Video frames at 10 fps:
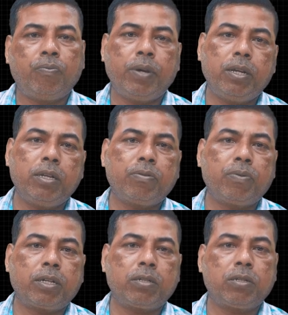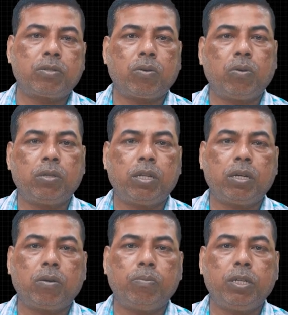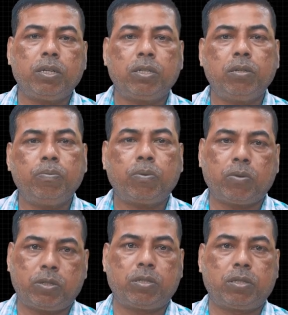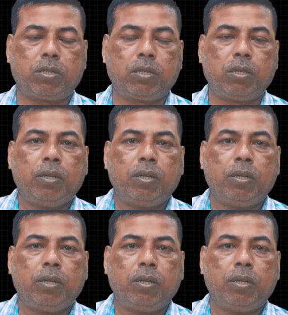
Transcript: various factors on the communication process.